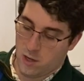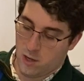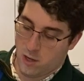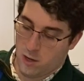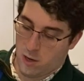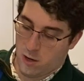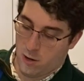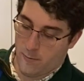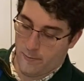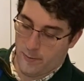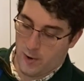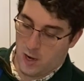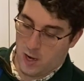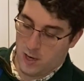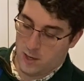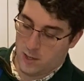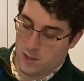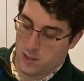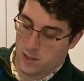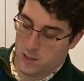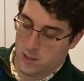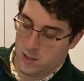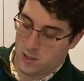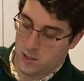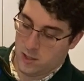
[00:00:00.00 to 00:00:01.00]
our pot.
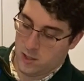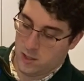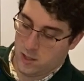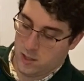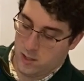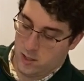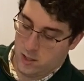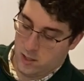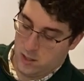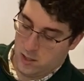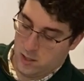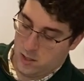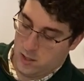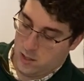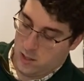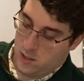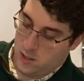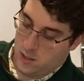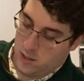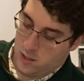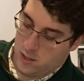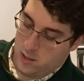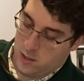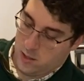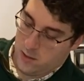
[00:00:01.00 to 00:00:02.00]

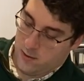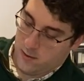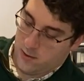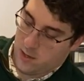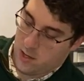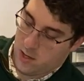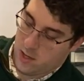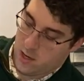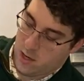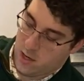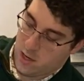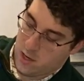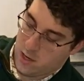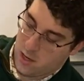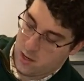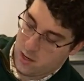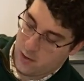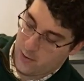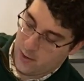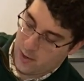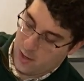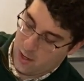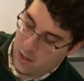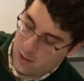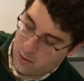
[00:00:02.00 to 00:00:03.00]
There
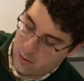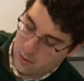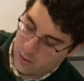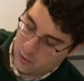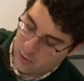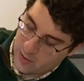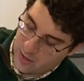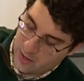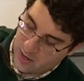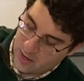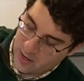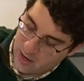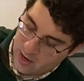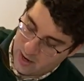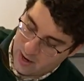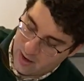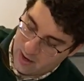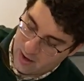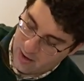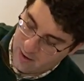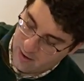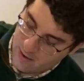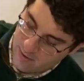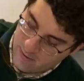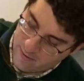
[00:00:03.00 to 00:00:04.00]
we go. Try to get
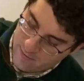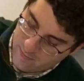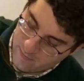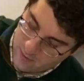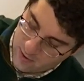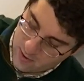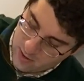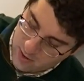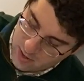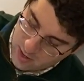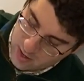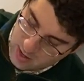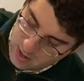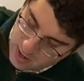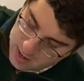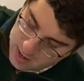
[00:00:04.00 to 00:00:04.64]
everything